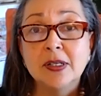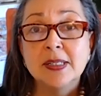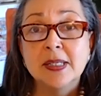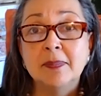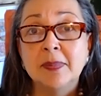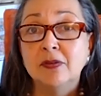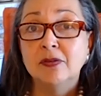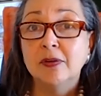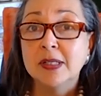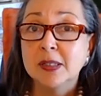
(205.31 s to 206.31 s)
There are
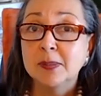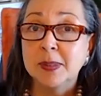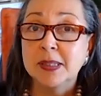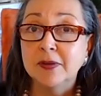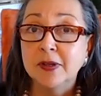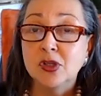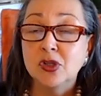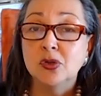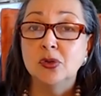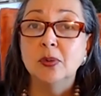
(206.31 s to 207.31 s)
some that are very
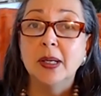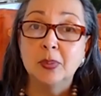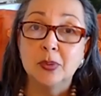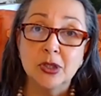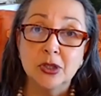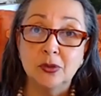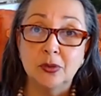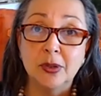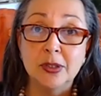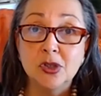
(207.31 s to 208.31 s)
specific to a
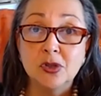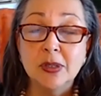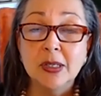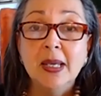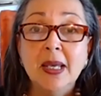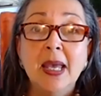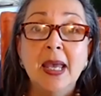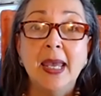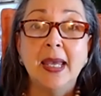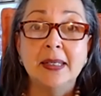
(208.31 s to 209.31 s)
particular
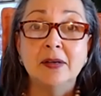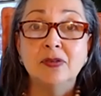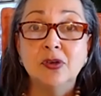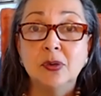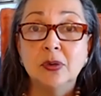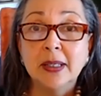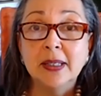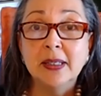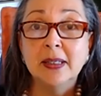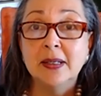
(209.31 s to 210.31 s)
industry, and if
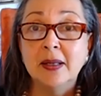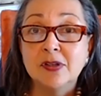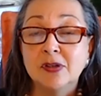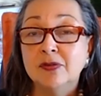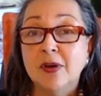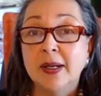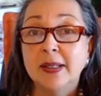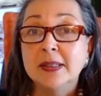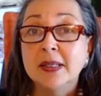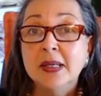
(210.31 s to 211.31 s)
you're lucky enough to
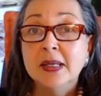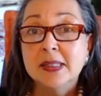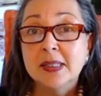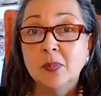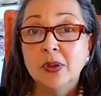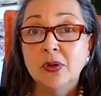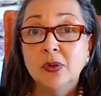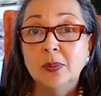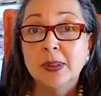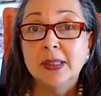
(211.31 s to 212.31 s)
find
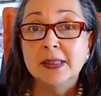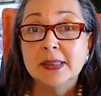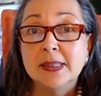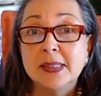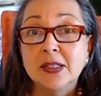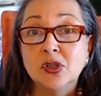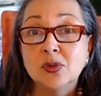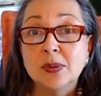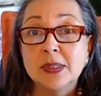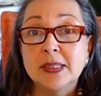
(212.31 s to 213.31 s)
someone who
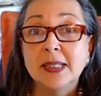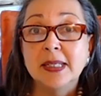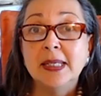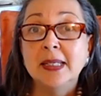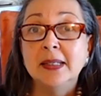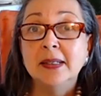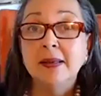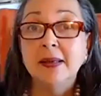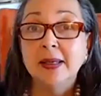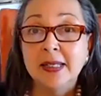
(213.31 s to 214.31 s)
is interested
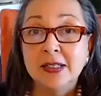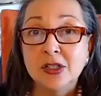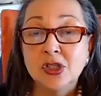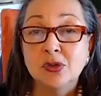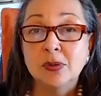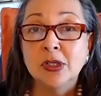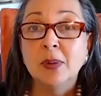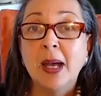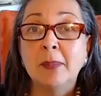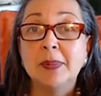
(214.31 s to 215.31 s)
in an
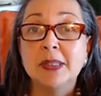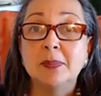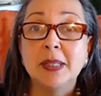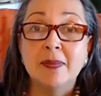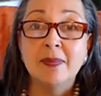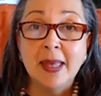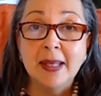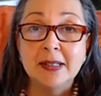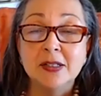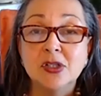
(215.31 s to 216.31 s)
industry, you happen to be
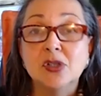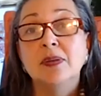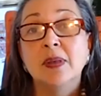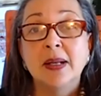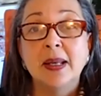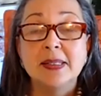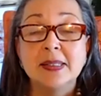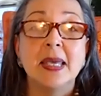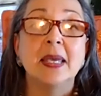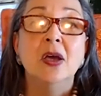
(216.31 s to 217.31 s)
in that industry,
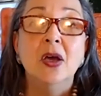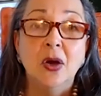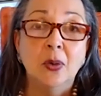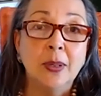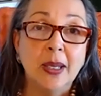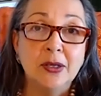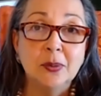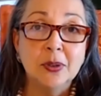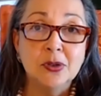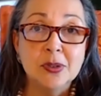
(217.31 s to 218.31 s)
then I say,
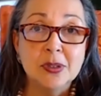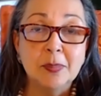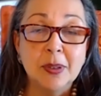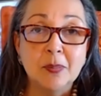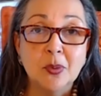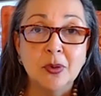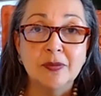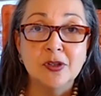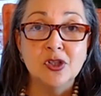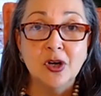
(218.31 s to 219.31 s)
okay, you can use a bit
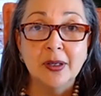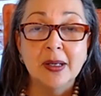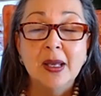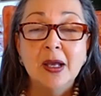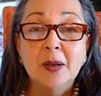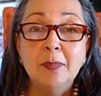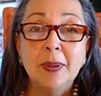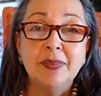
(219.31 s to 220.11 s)
more of the jargon.